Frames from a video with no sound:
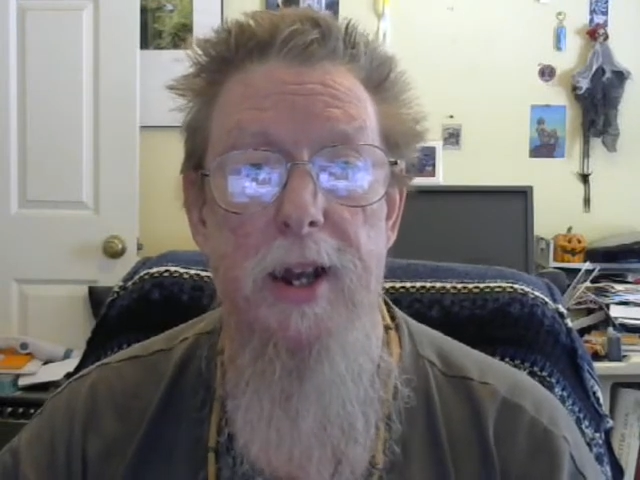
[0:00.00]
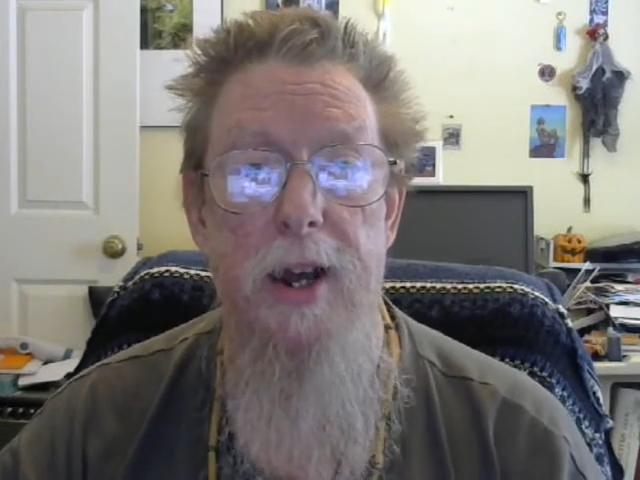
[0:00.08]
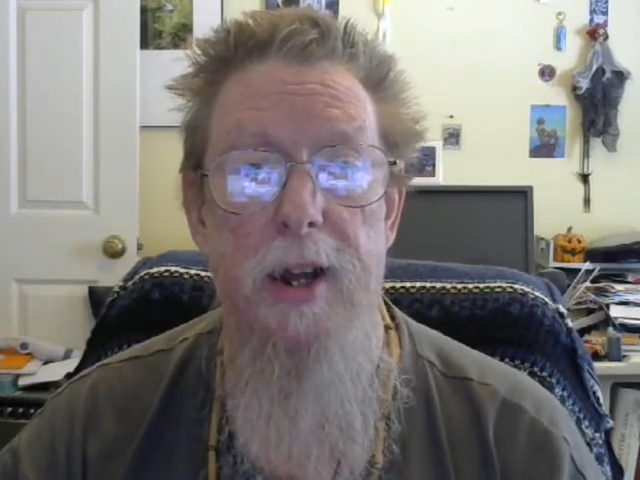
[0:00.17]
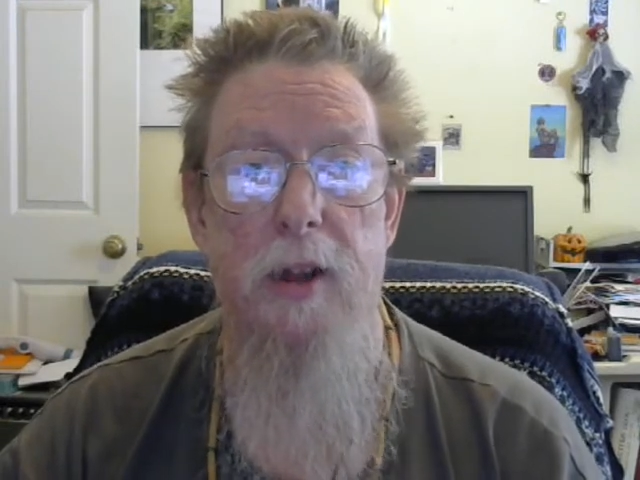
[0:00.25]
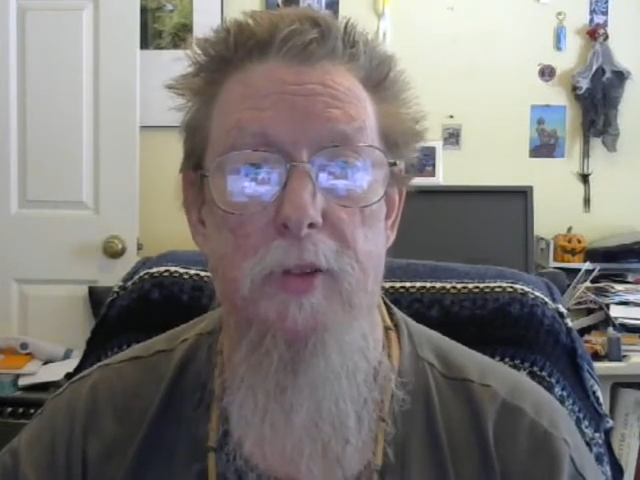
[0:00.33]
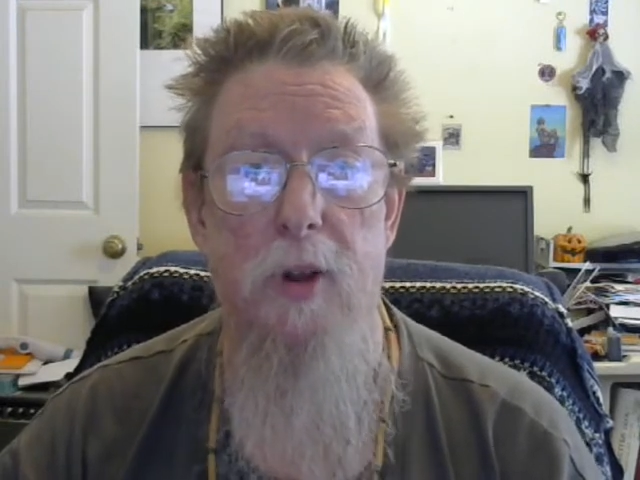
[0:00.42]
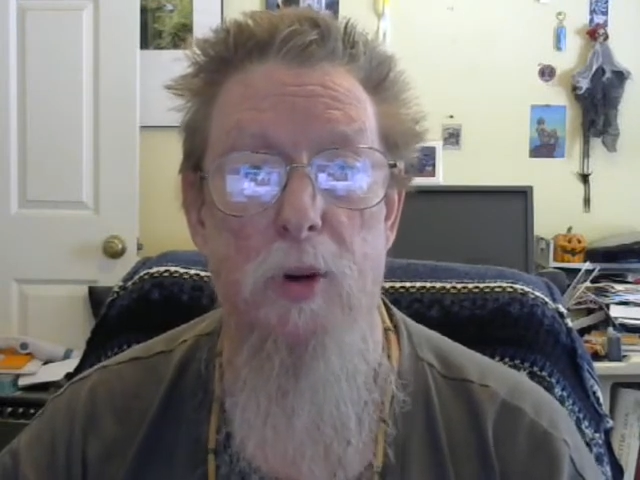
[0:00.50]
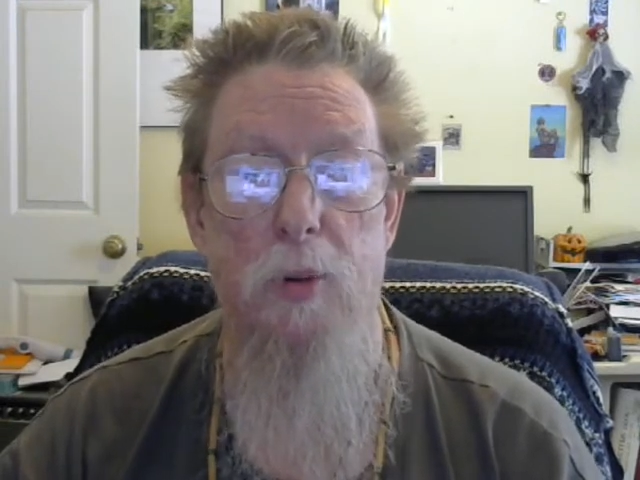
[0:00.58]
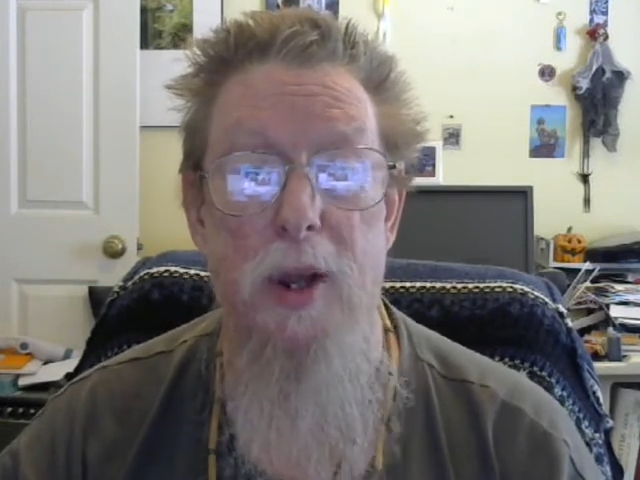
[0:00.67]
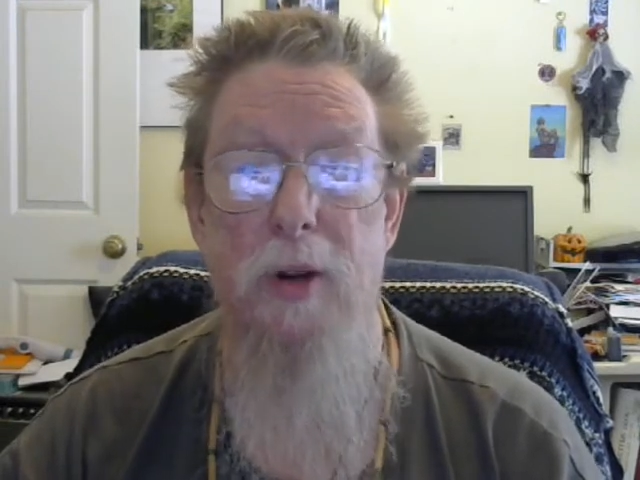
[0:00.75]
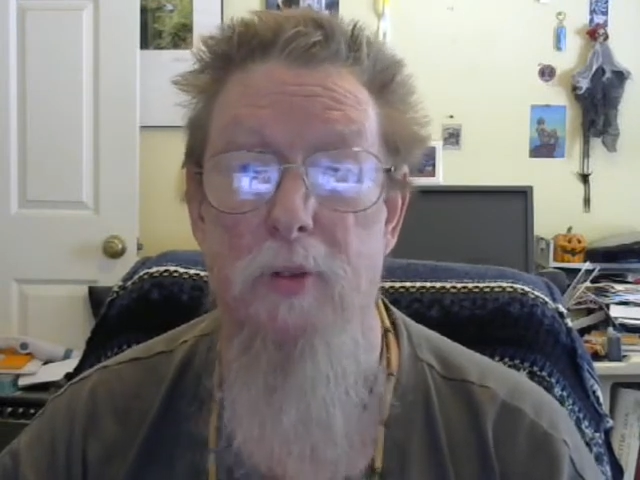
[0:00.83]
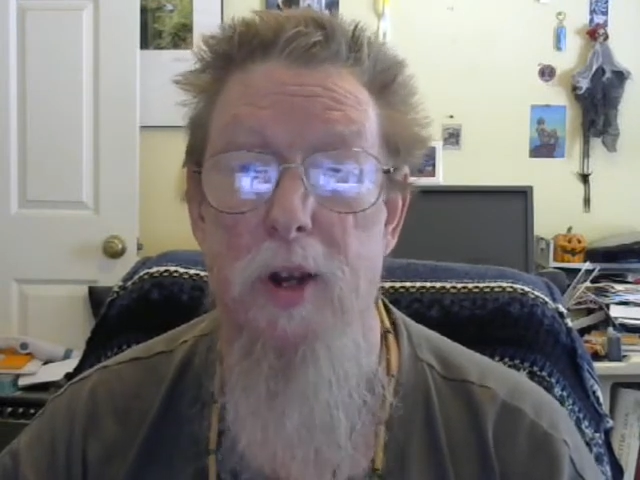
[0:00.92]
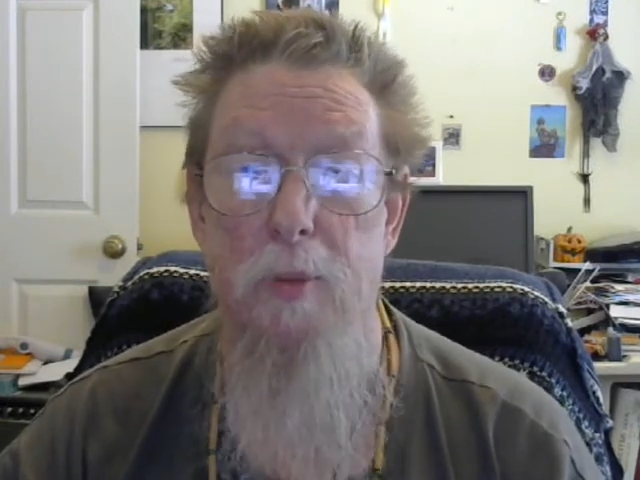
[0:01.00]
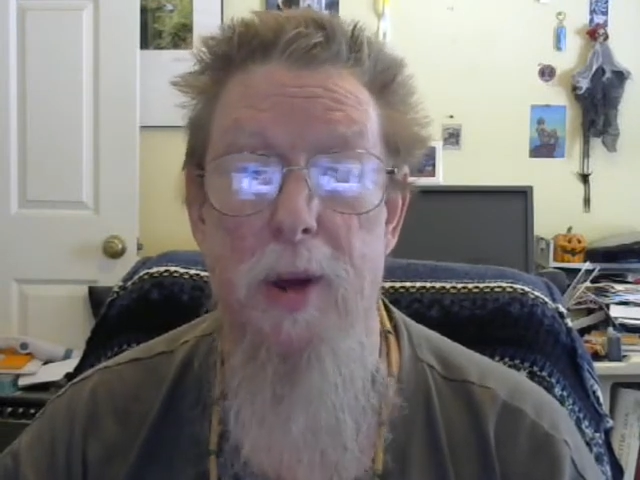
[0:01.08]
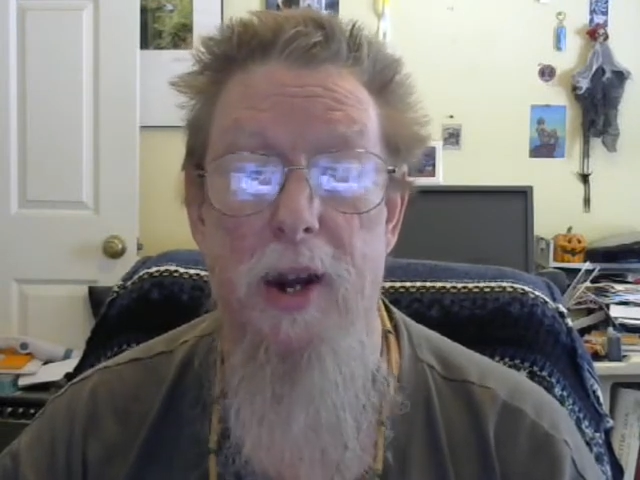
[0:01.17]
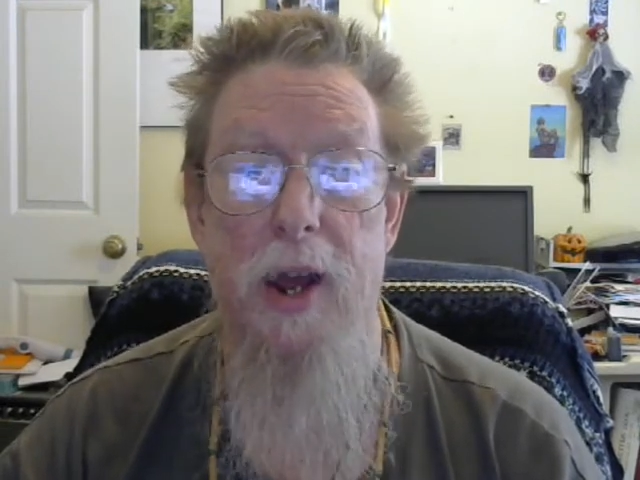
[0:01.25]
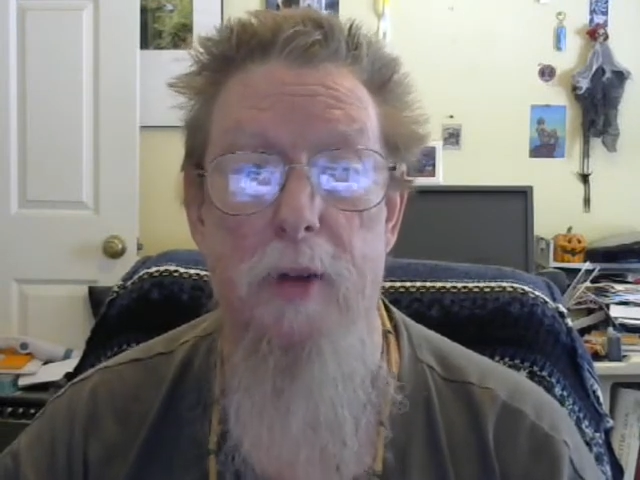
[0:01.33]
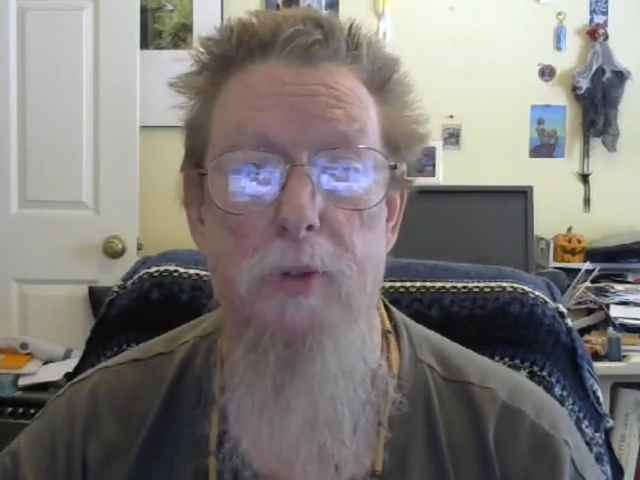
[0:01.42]
and I thought, okay, I've got
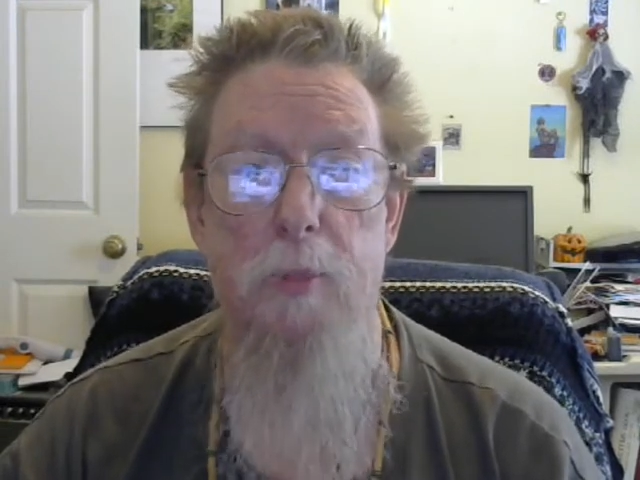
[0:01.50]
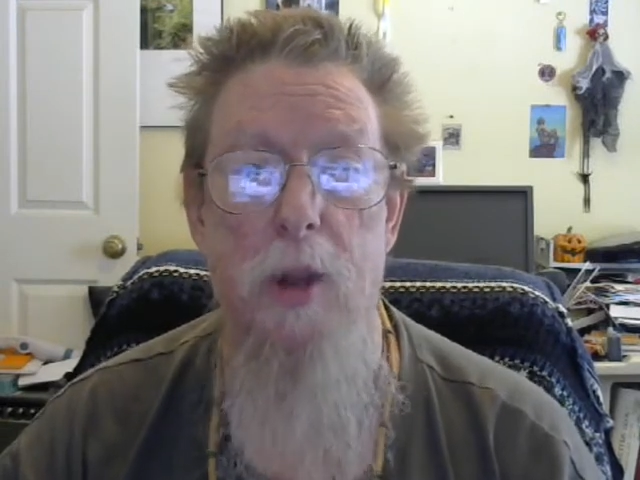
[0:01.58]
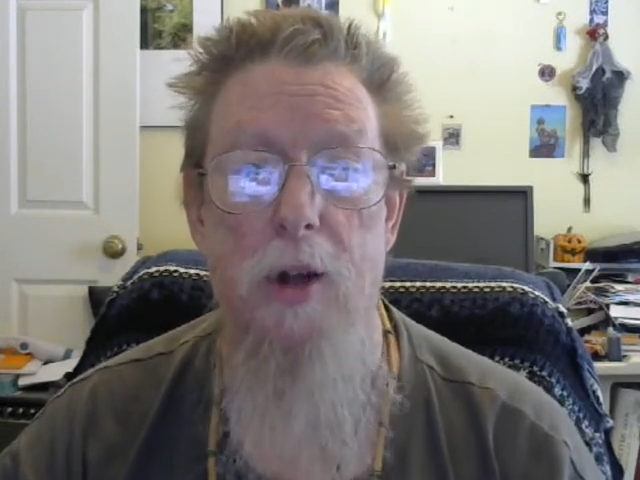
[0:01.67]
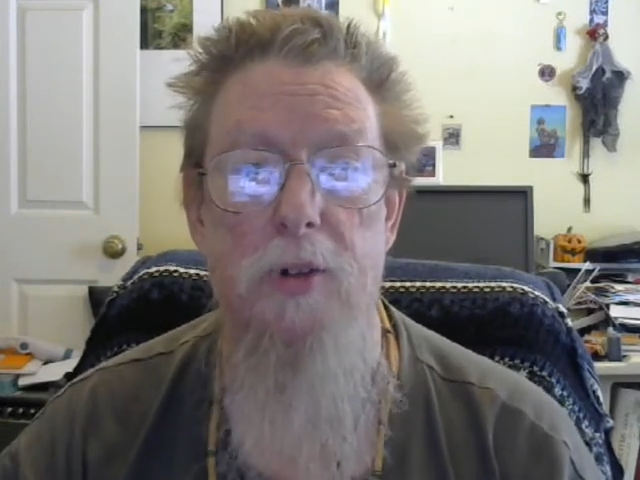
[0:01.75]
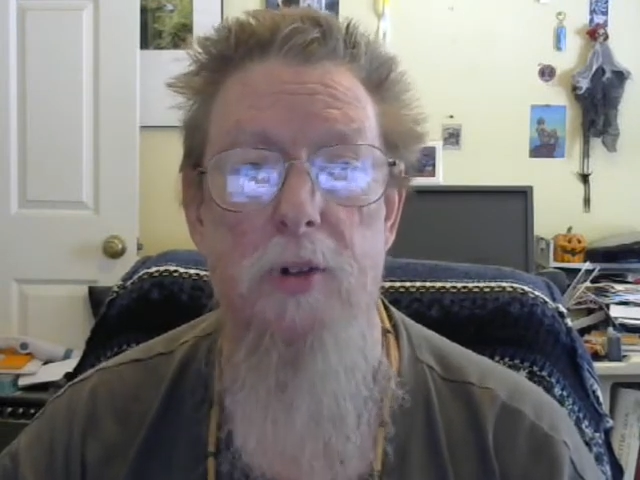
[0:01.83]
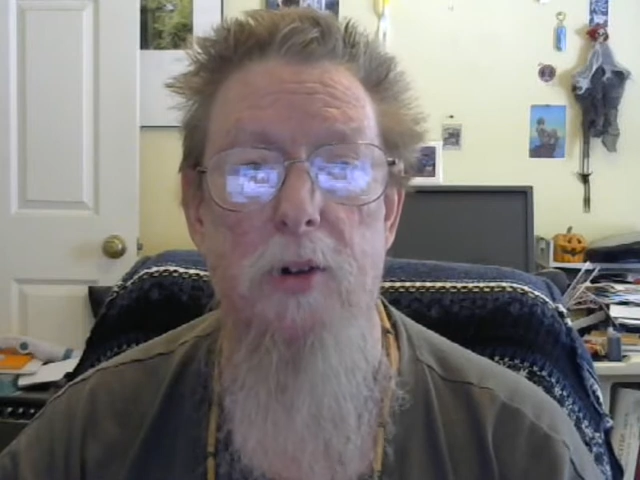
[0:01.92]
about half a block to